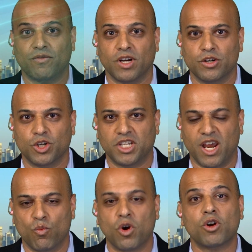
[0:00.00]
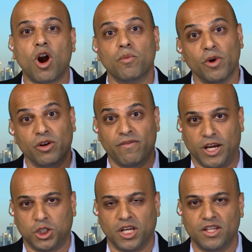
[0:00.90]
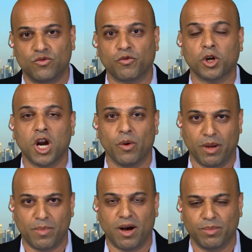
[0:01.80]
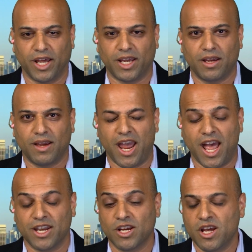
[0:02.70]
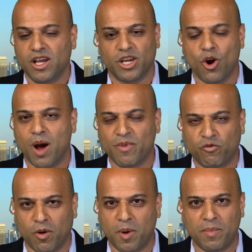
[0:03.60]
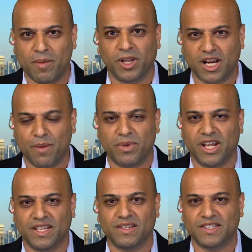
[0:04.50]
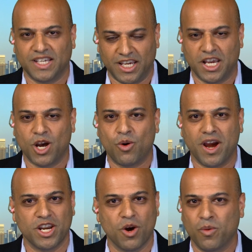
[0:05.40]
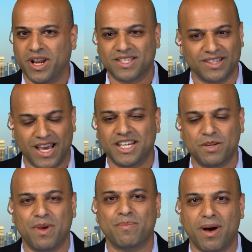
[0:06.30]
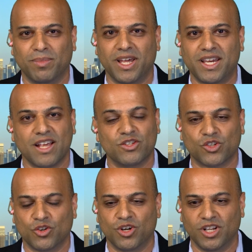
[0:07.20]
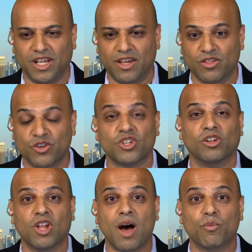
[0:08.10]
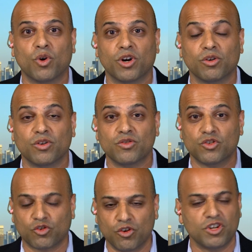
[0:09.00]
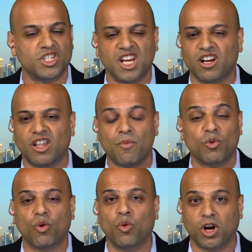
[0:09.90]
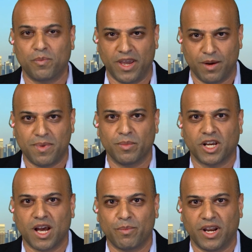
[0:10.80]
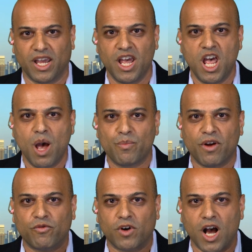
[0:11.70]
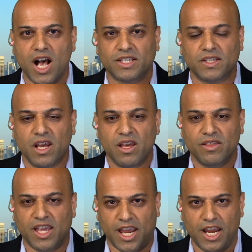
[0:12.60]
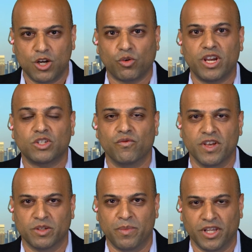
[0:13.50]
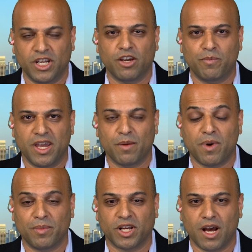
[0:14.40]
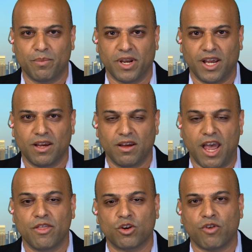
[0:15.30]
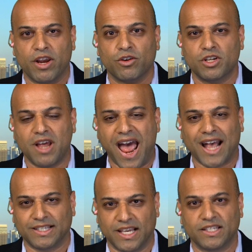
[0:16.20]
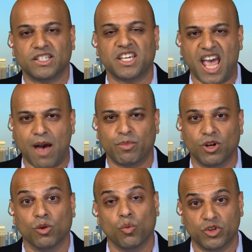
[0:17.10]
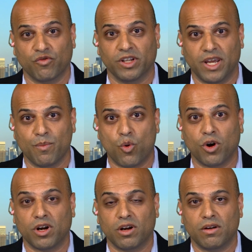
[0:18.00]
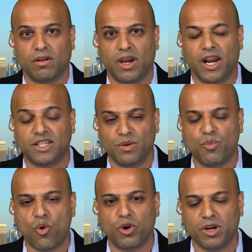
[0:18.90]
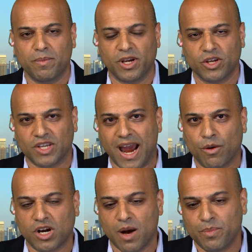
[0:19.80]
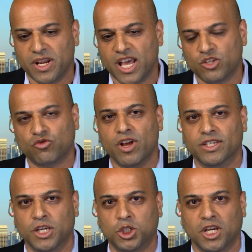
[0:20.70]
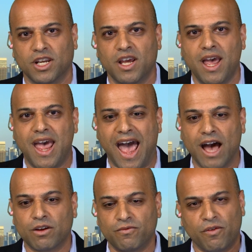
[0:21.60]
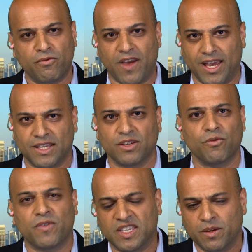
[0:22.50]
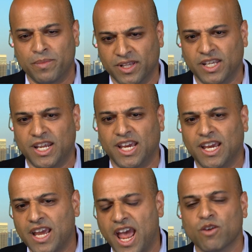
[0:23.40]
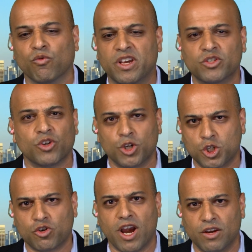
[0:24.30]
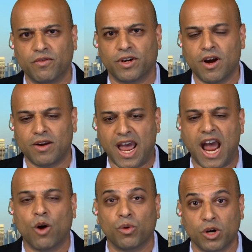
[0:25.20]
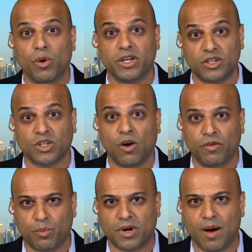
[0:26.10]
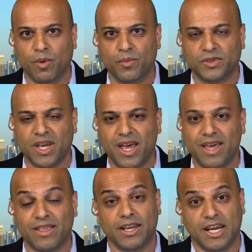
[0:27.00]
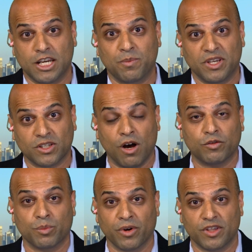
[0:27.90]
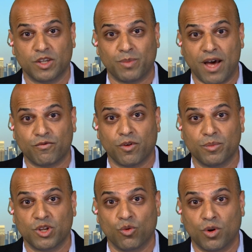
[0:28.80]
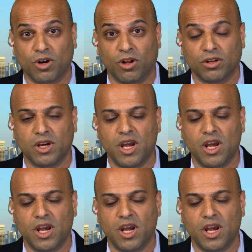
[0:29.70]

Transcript: to understand what are our motivations for going public. And, you know, I'm a former public company CEO. I know what it's like to be public, and certainly there's a lot more scrutiny and a lot more work being a public company. But for us, the increased visibility of being a public company and the greater access to capital was really important. And it's important because our company has transitioned out of a phase of feasibility and research, trying to figure out how we're going to solve the problems that need to be solved to bring this platform to the world,